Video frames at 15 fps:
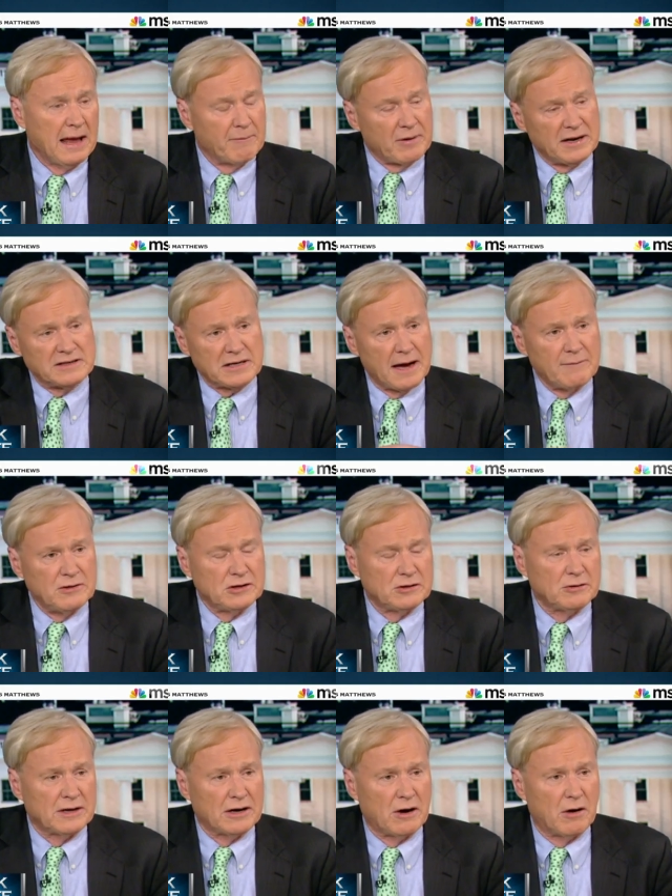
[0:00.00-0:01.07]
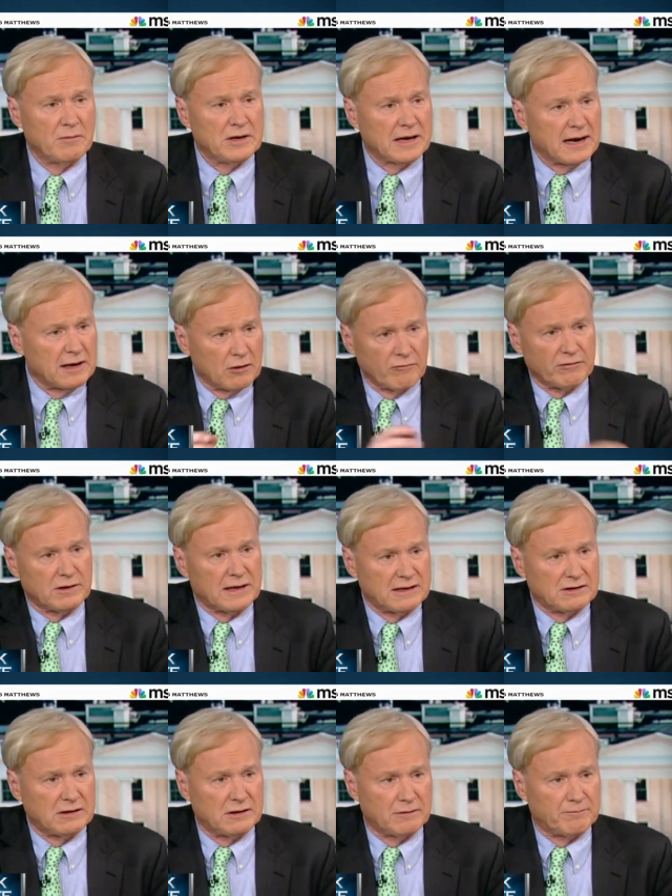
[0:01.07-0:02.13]
And by the time you do get home, you got to go
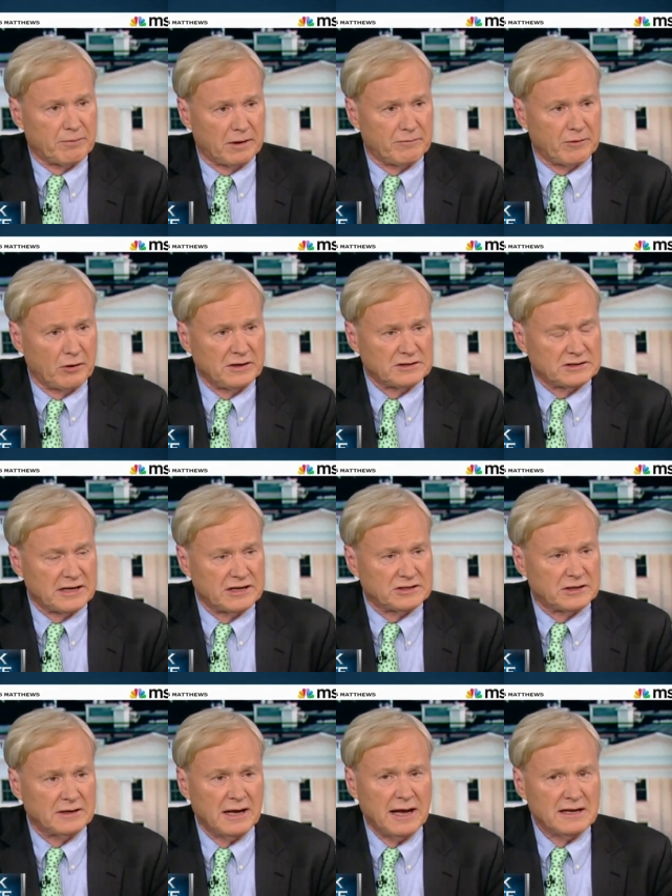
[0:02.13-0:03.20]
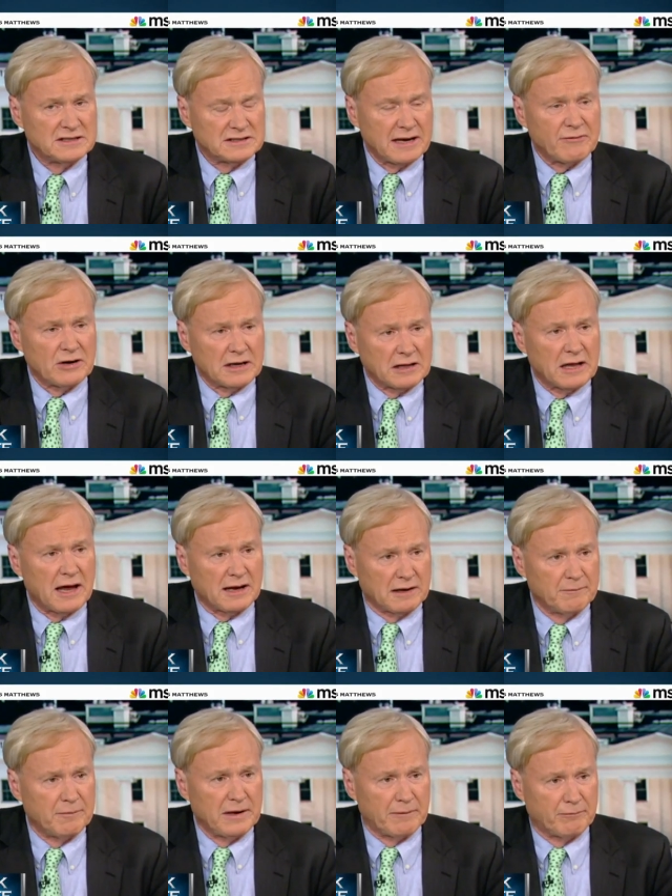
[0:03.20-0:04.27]
get to the voting station. Seven o'clock
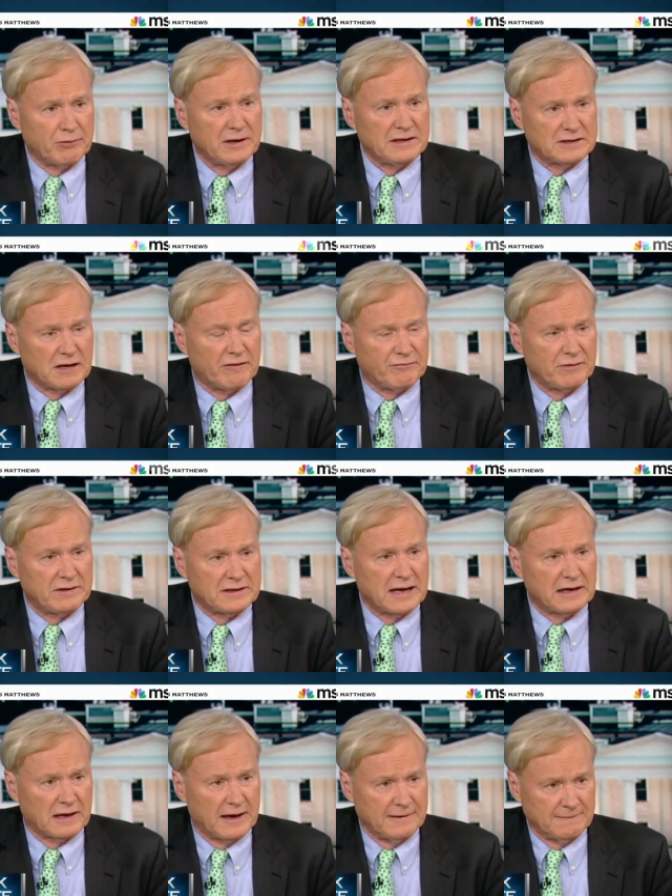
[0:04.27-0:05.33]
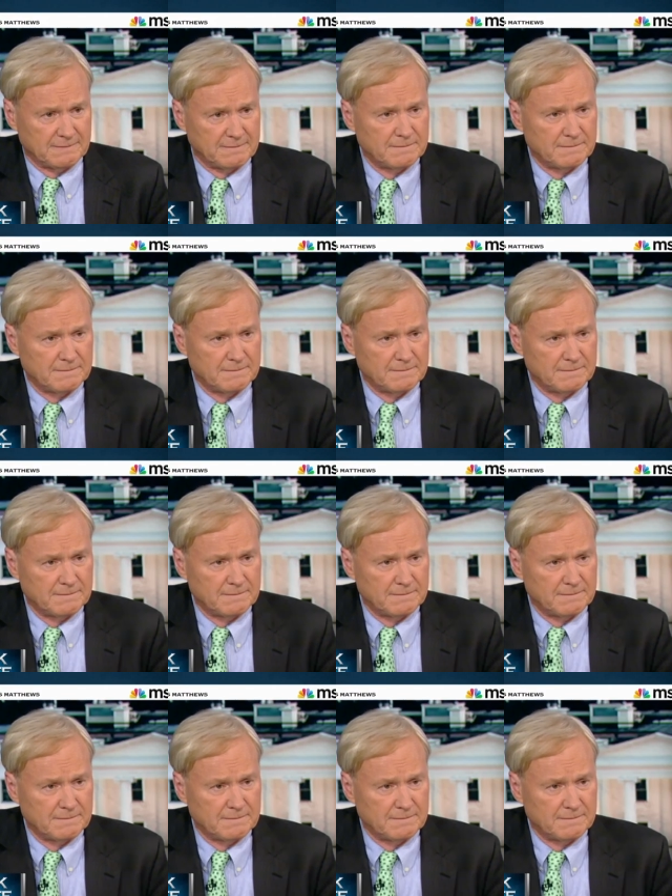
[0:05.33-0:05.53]
could be a pretty tough deadline.